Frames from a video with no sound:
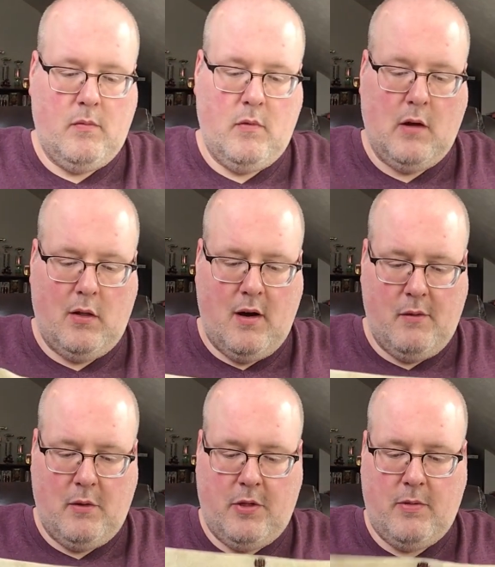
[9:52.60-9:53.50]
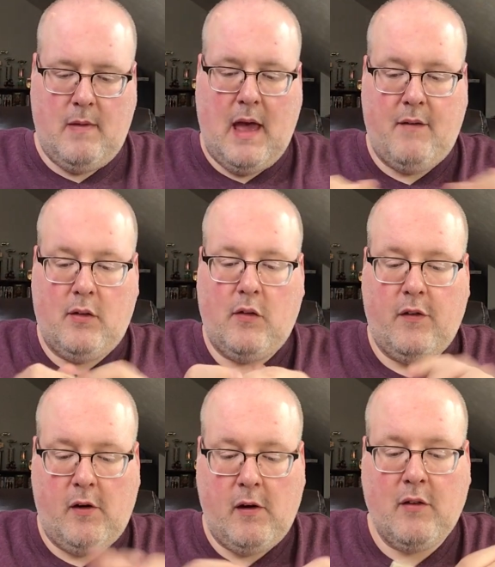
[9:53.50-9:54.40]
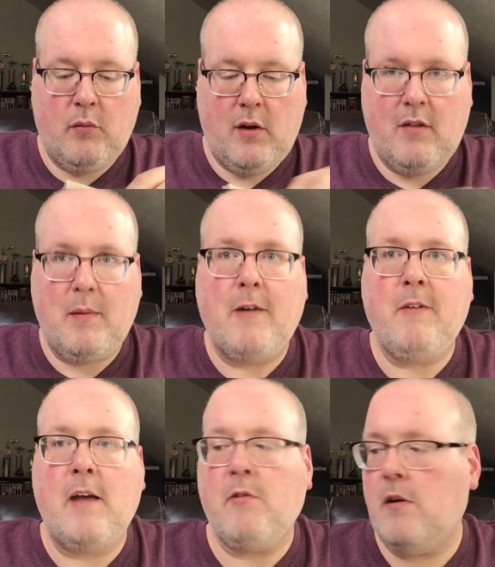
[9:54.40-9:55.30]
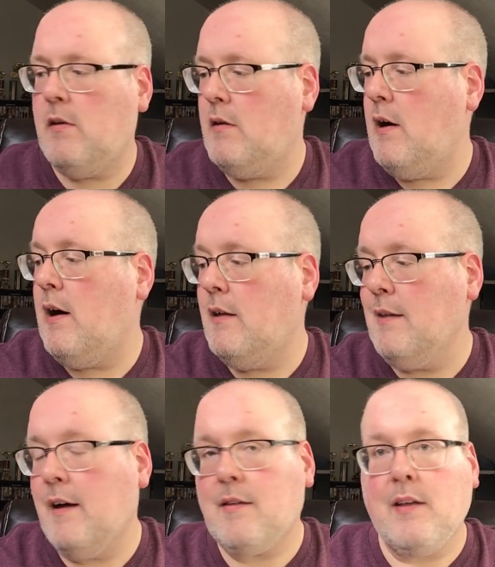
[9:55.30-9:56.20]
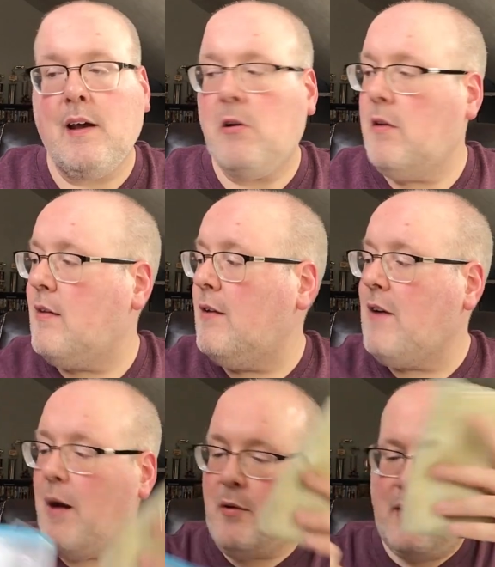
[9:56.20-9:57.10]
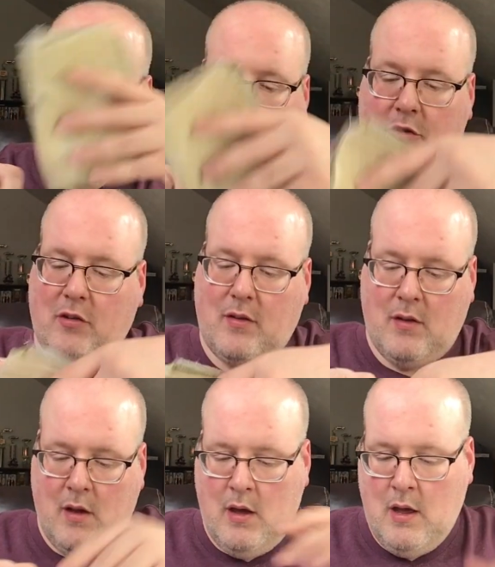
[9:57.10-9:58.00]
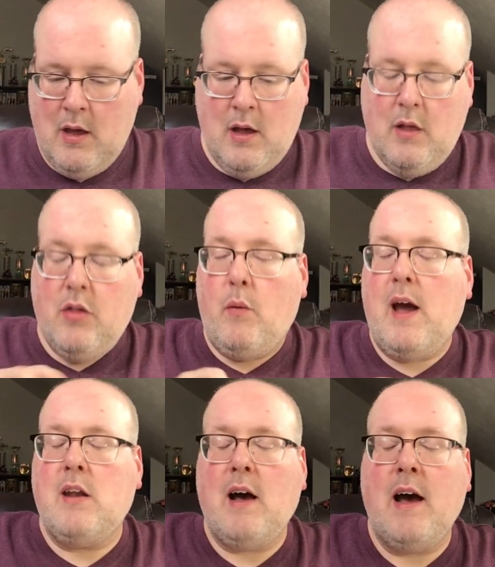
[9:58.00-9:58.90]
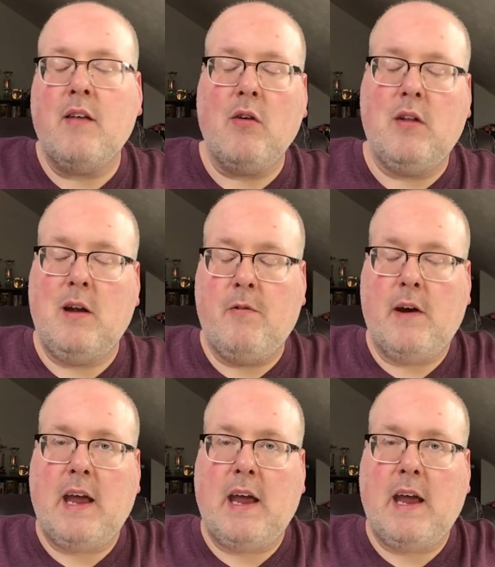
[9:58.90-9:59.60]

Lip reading: along with Heaven's Fury, is one of my favorite Leslie Under the Sea fabrics. the way it dyes on the different